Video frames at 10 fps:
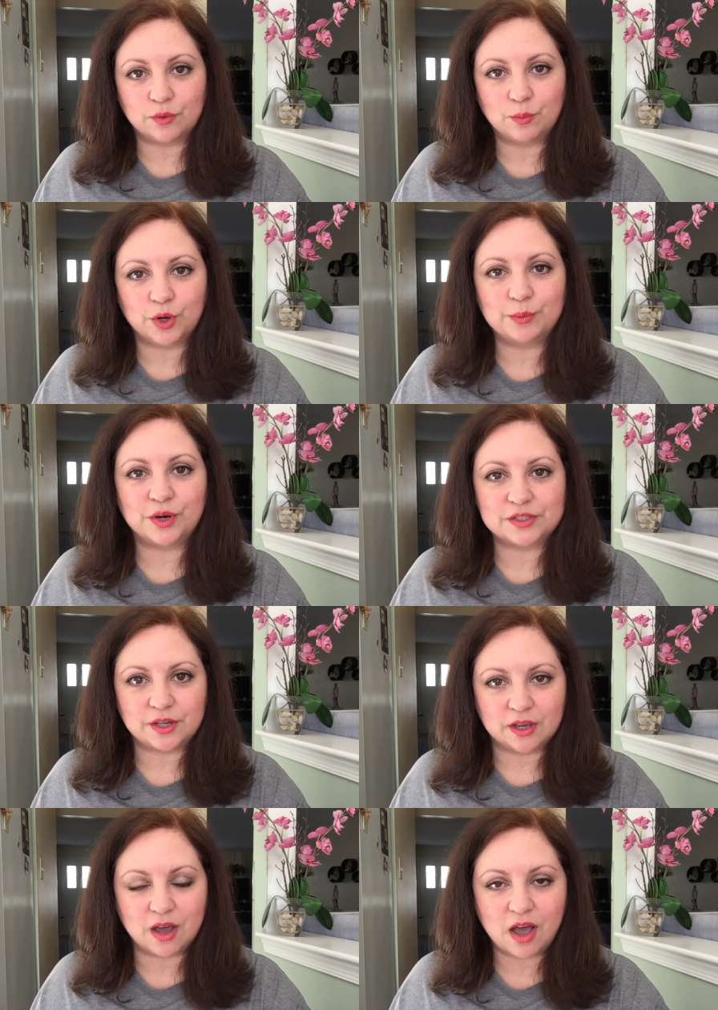from
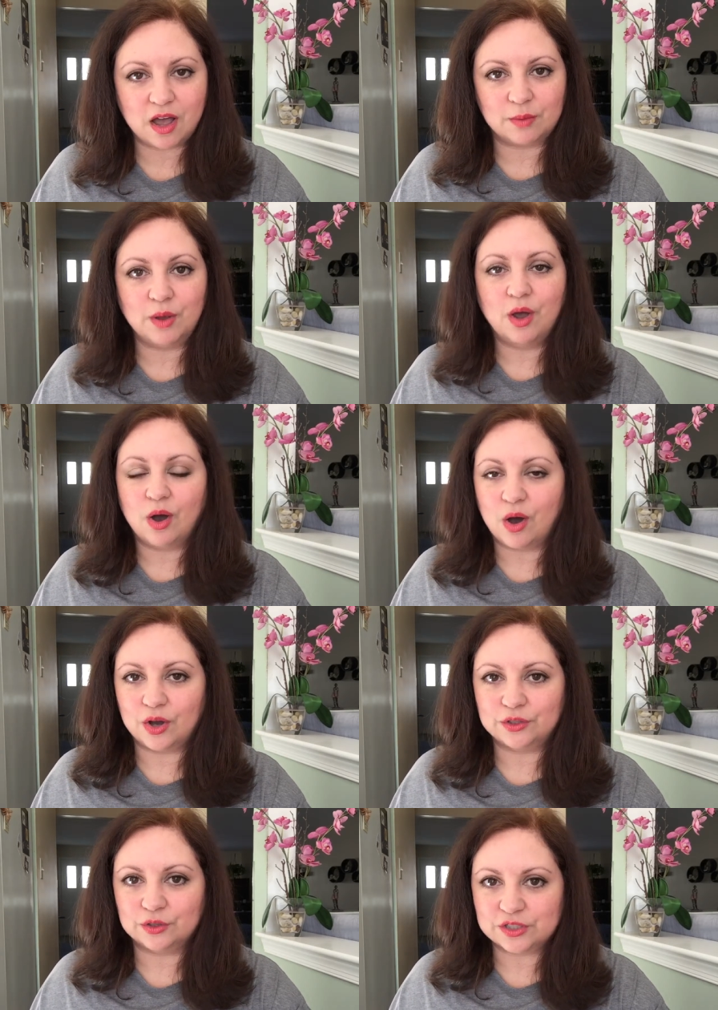WordPress.com
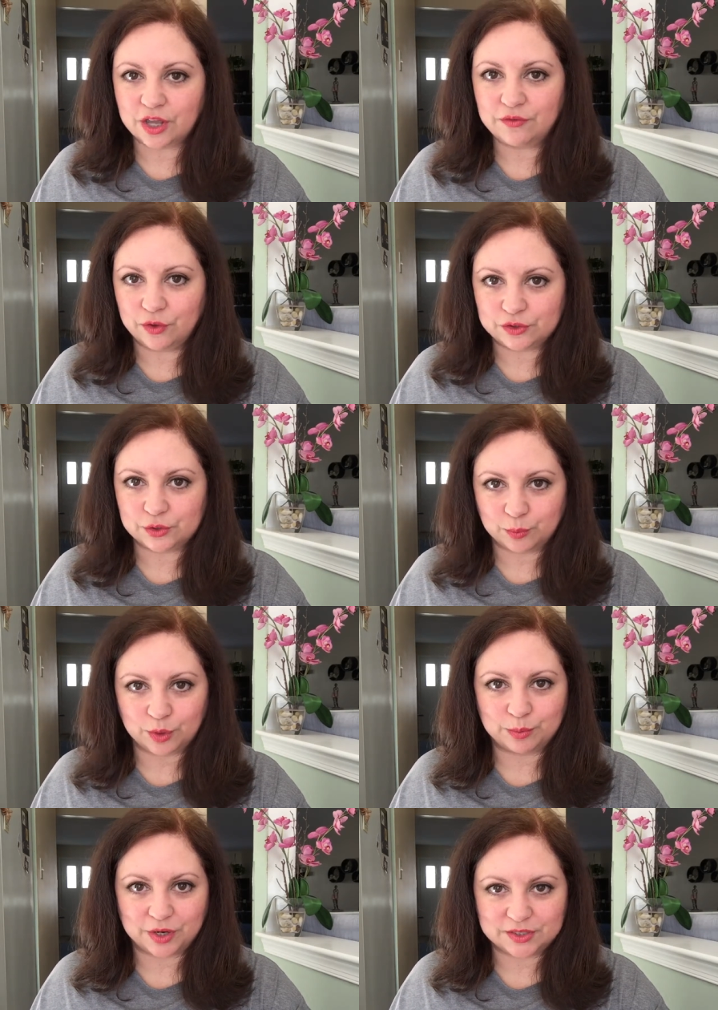on your self-hosted
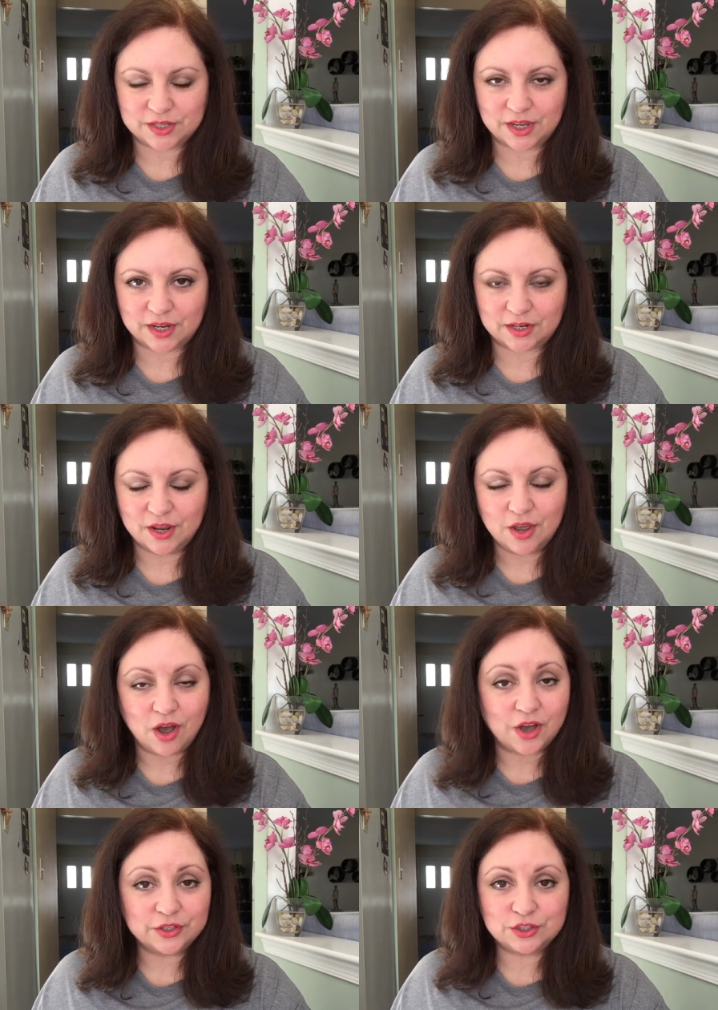WordPress site.
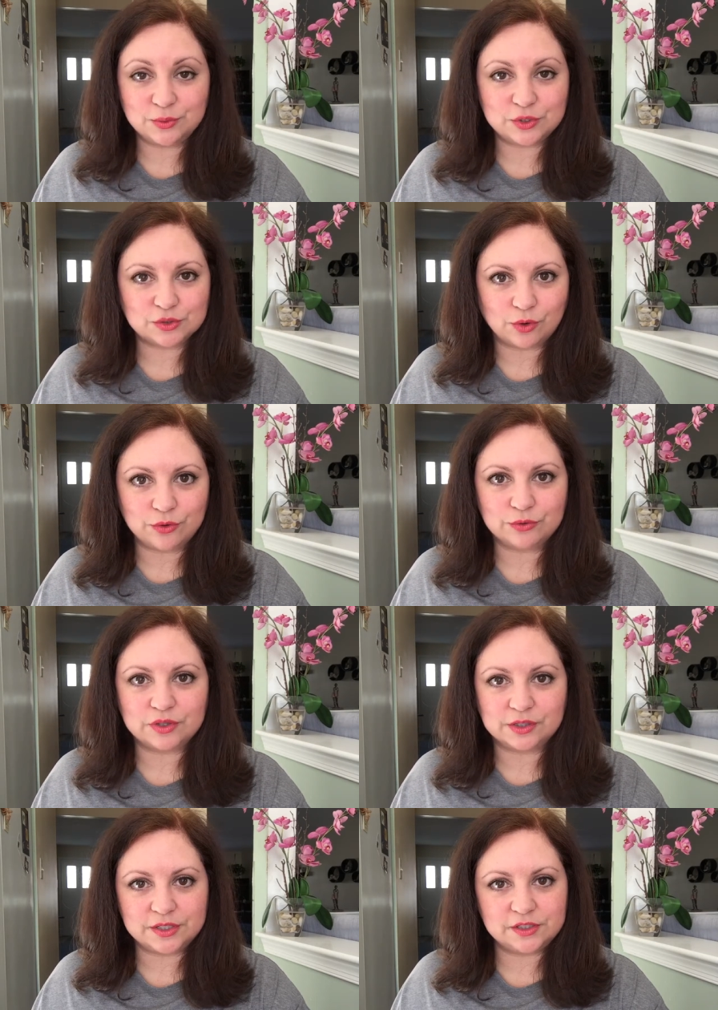All you do is scroll through
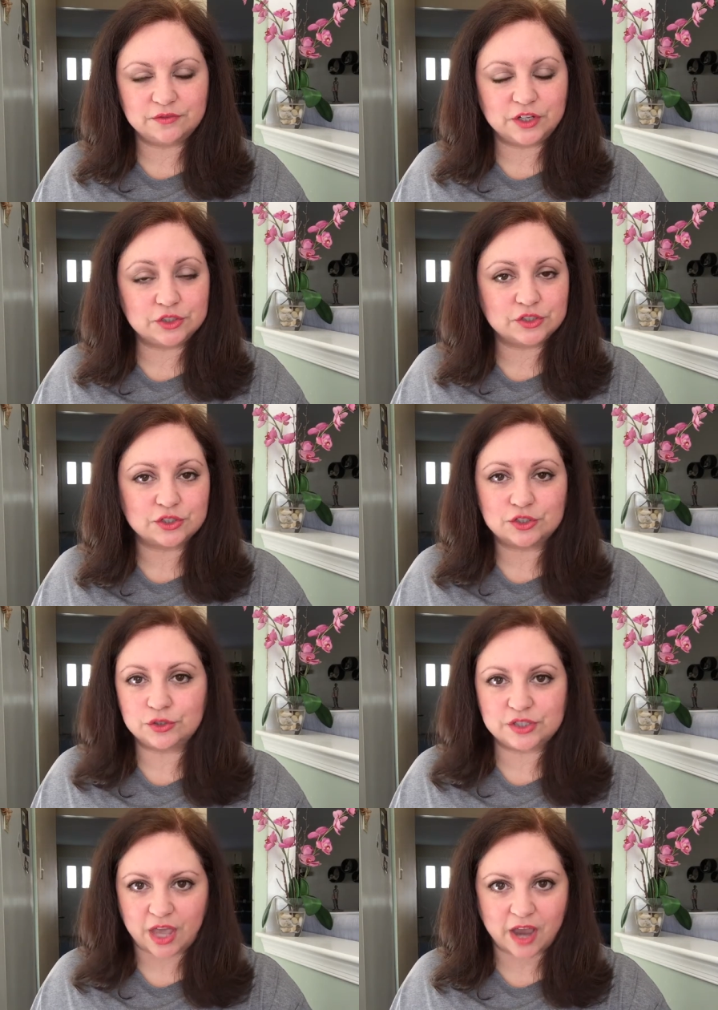the list of features and
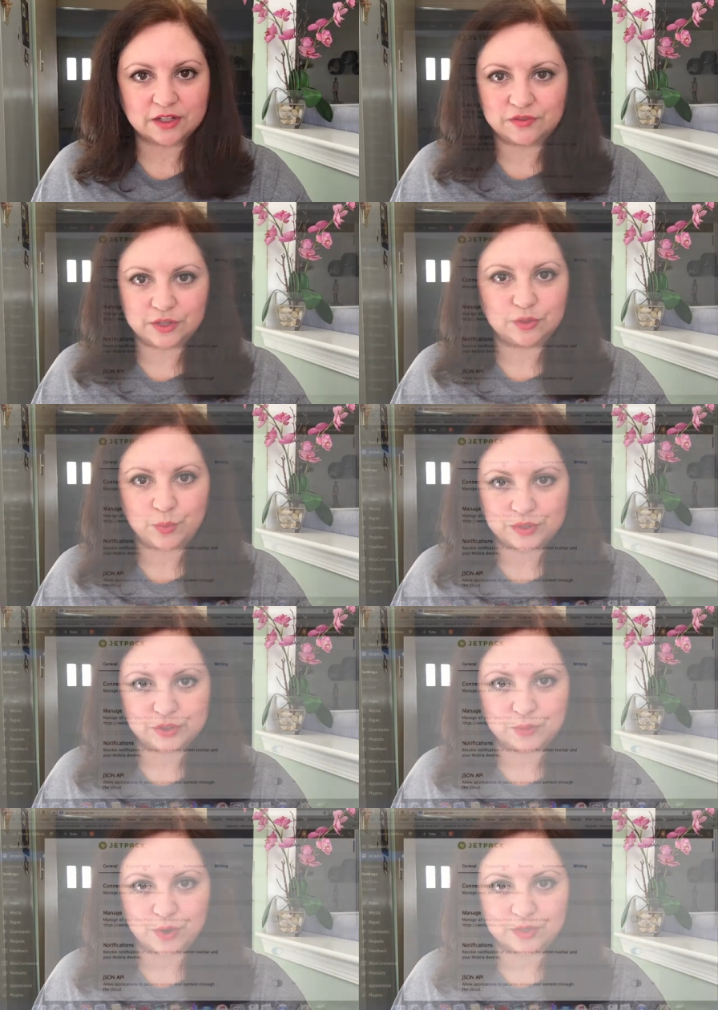choose to activate the ones
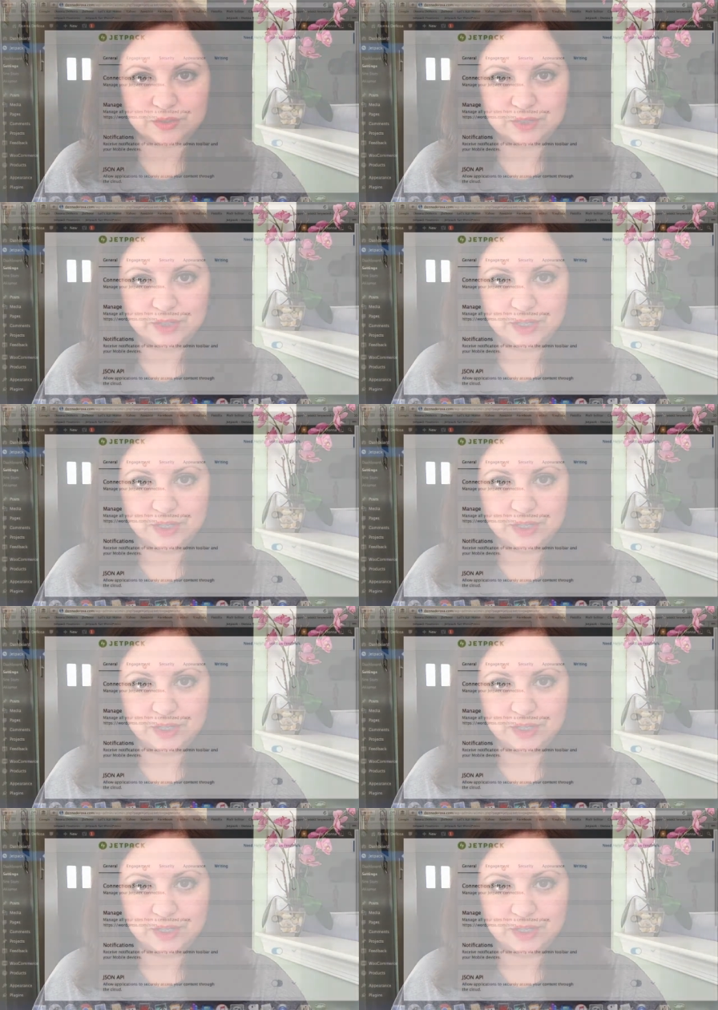you want.